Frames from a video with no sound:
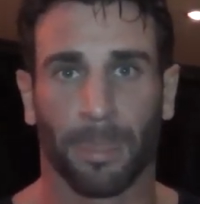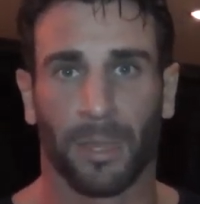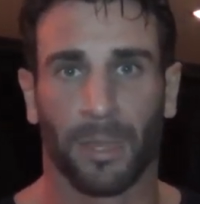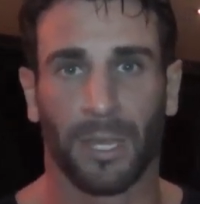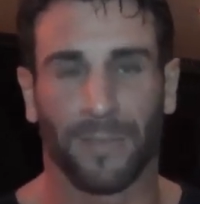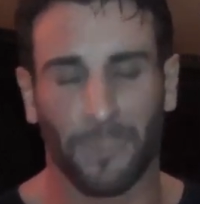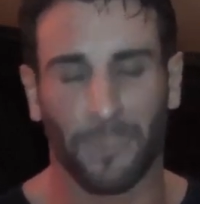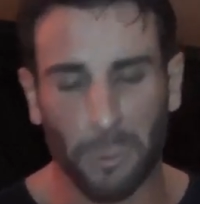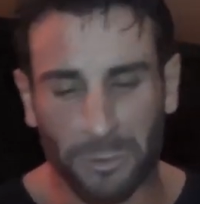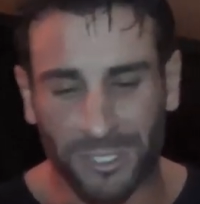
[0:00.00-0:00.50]

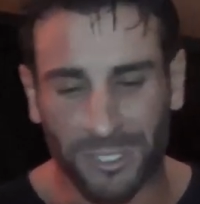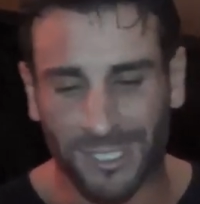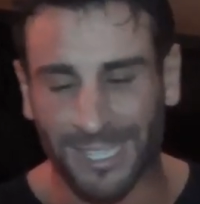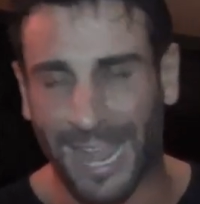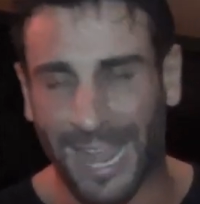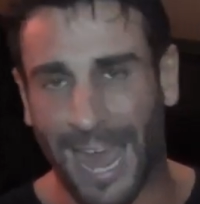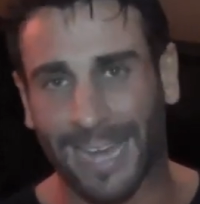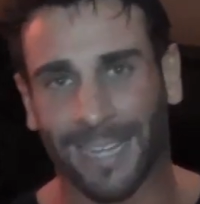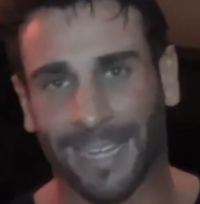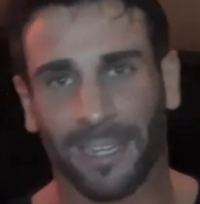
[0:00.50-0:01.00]
If you
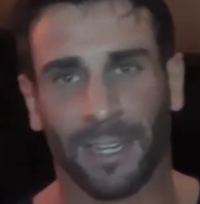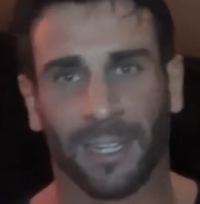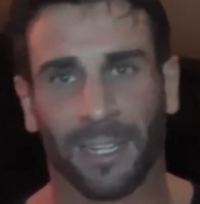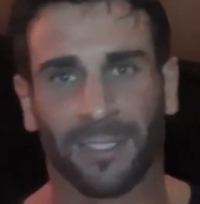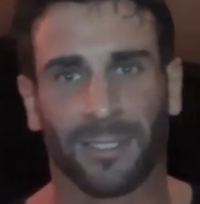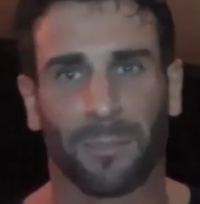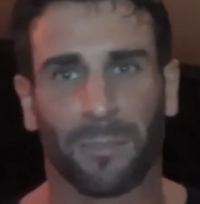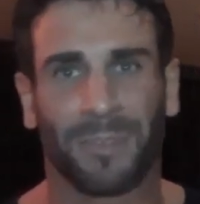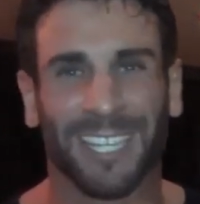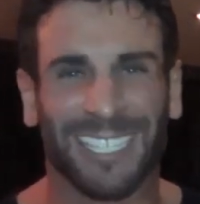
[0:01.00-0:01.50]
slack in, in
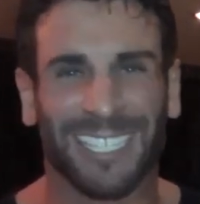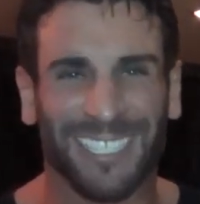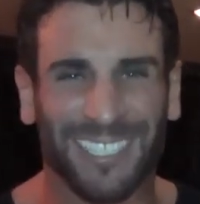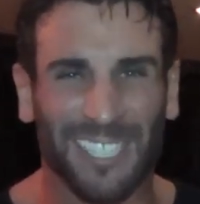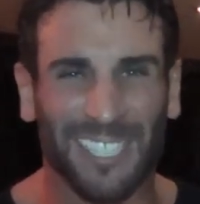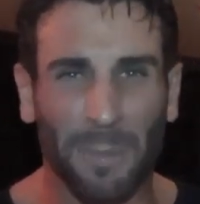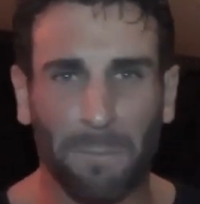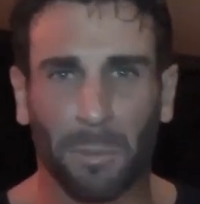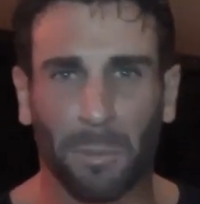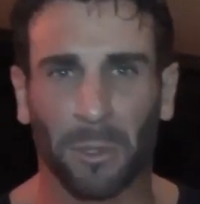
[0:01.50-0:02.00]
something
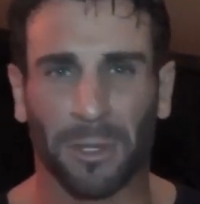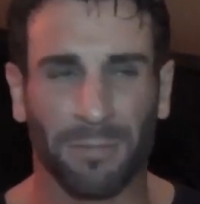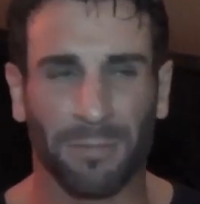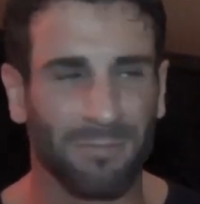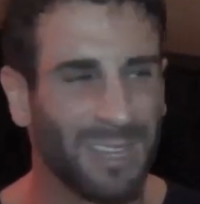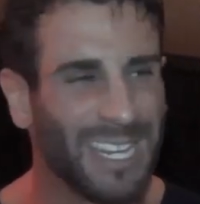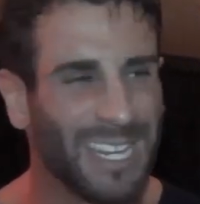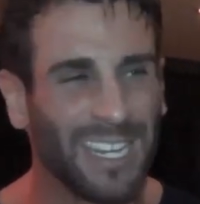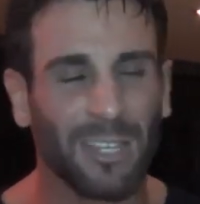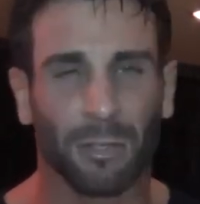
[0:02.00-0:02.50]
simple and
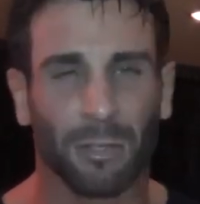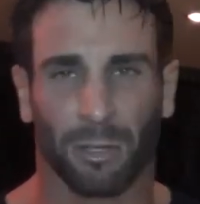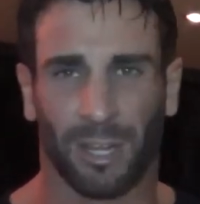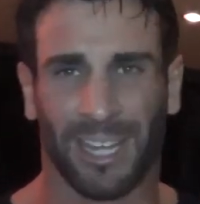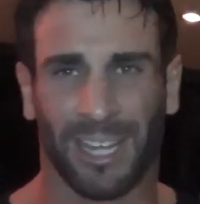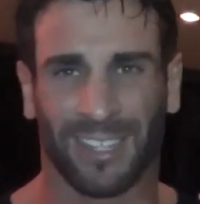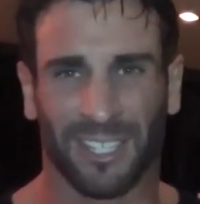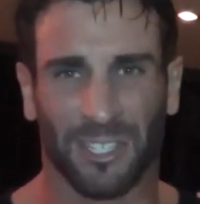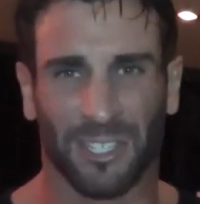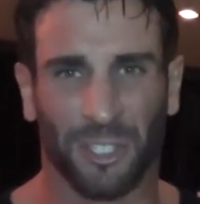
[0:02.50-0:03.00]
menial
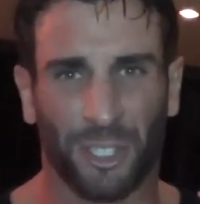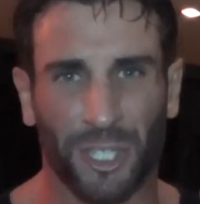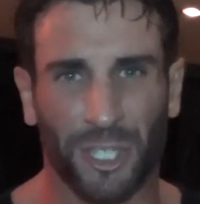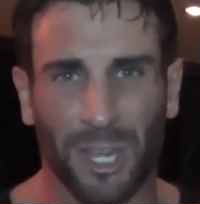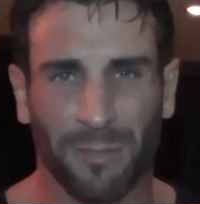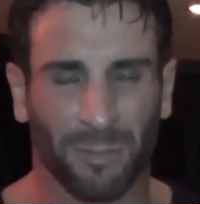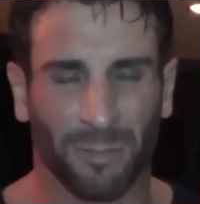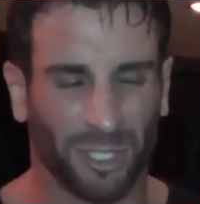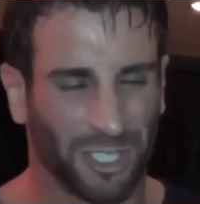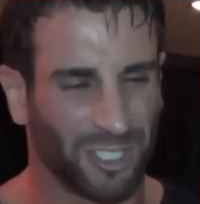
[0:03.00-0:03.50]
like the
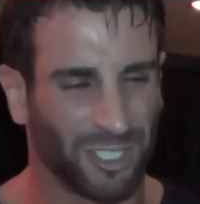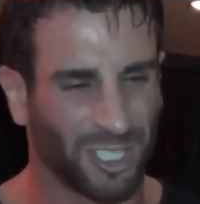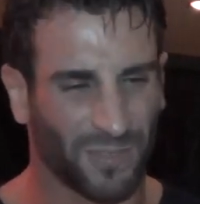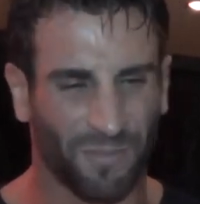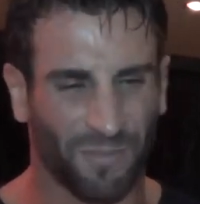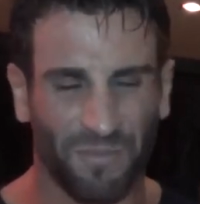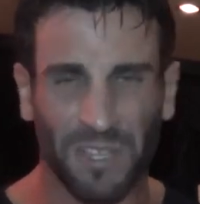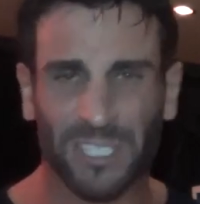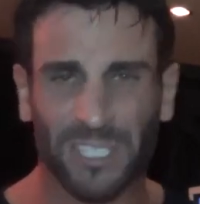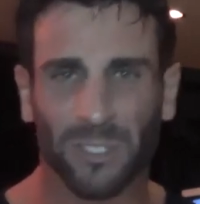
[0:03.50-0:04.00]
gym, which is
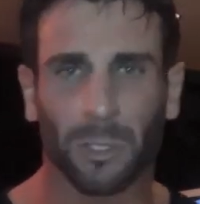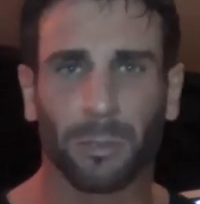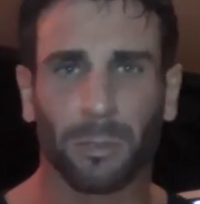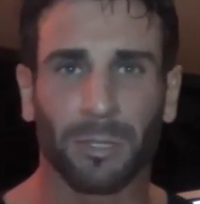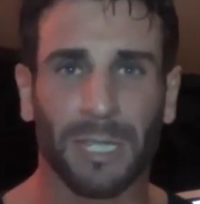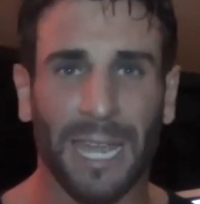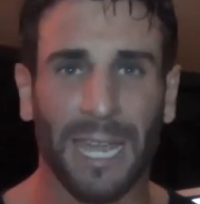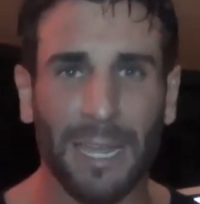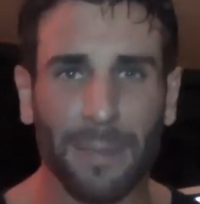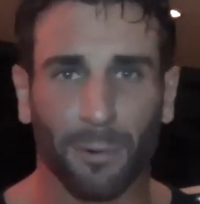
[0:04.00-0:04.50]
just physical
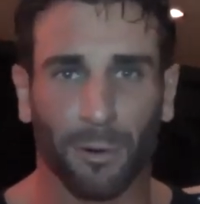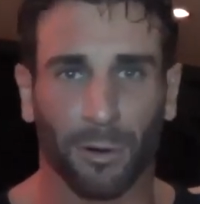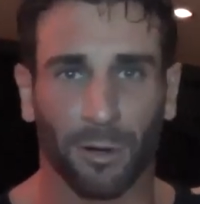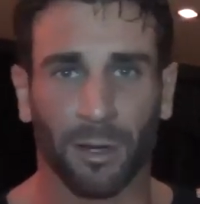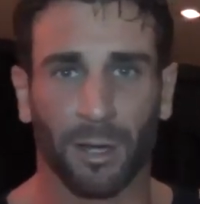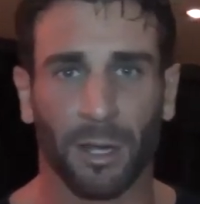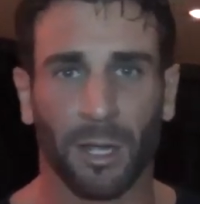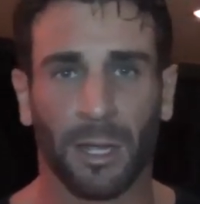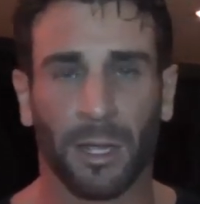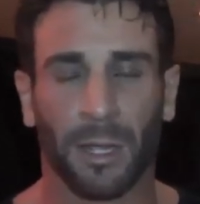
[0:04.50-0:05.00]
labor,
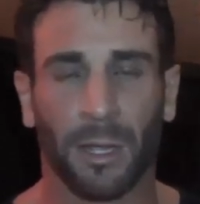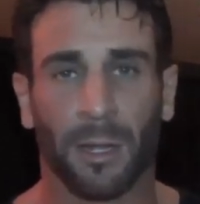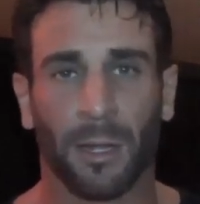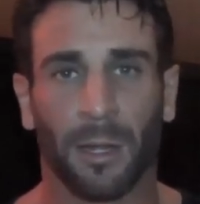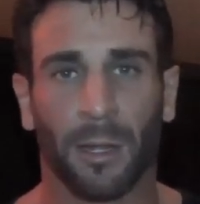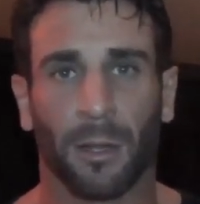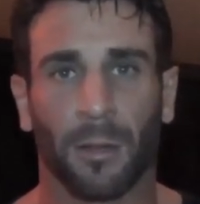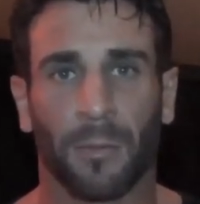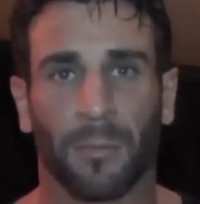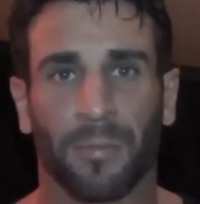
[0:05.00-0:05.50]

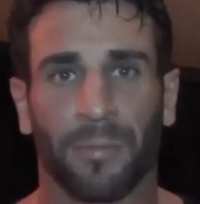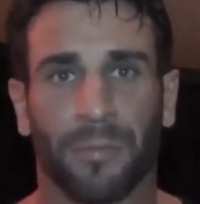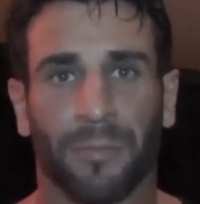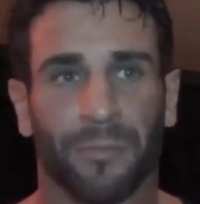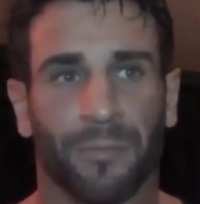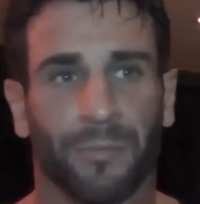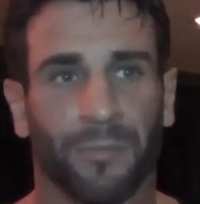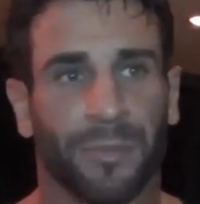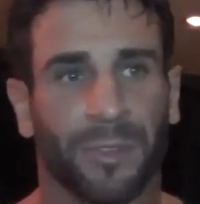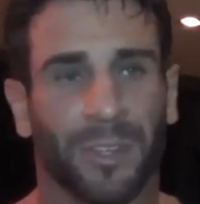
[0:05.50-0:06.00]

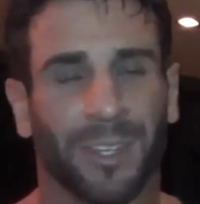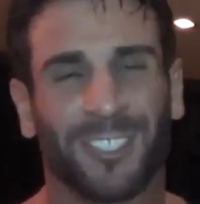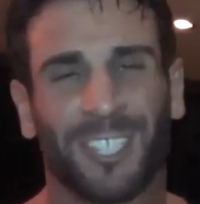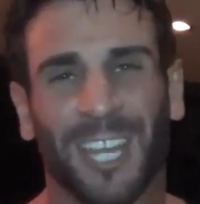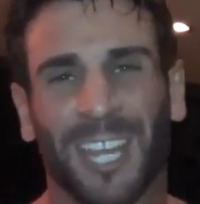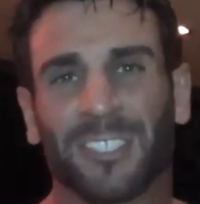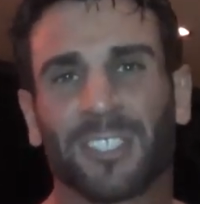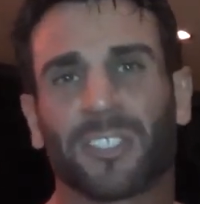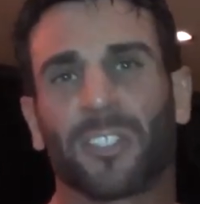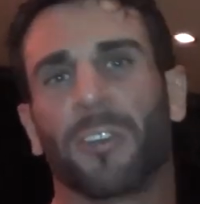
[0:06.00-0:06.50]

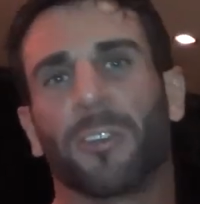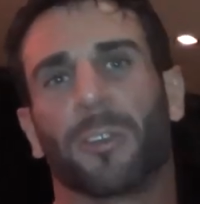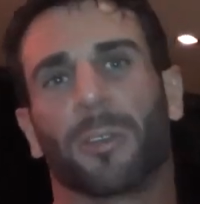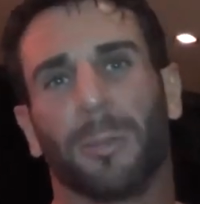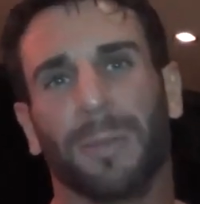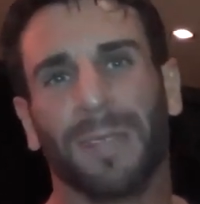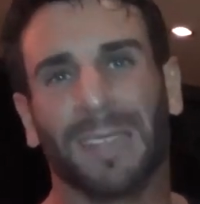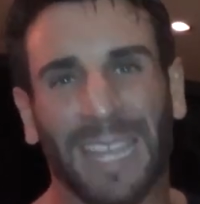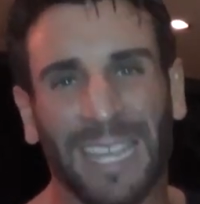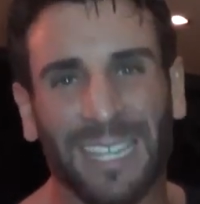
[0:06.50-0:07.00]
chances are you're going to
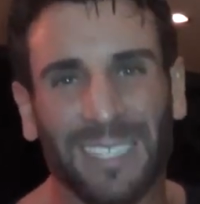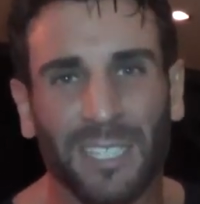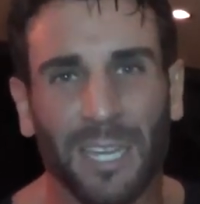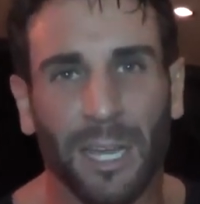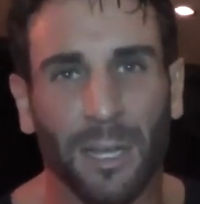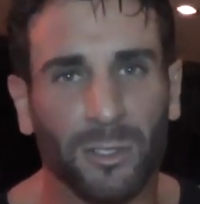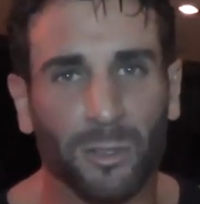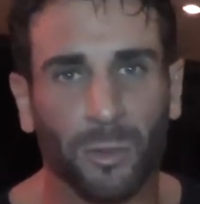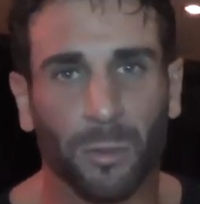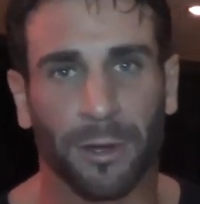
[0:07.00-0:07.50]
be lazy
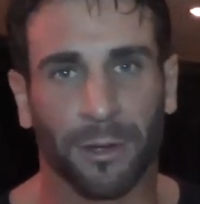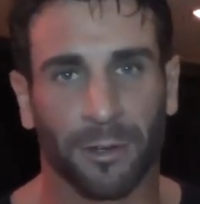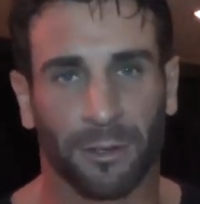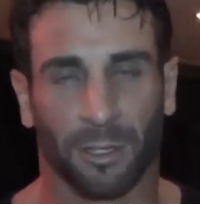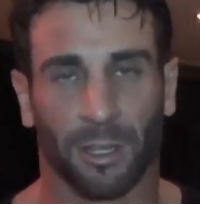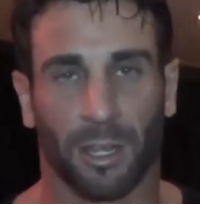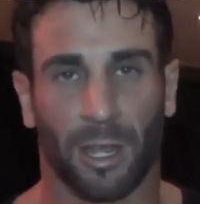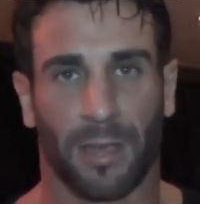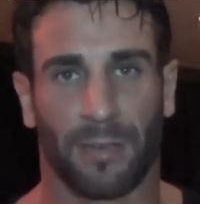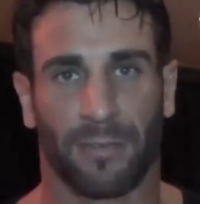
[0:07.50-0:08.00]
elsewhere in your
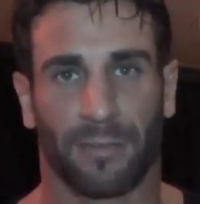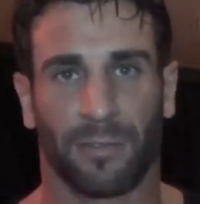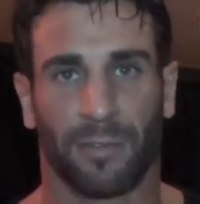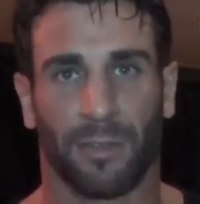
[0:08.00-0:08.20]
life.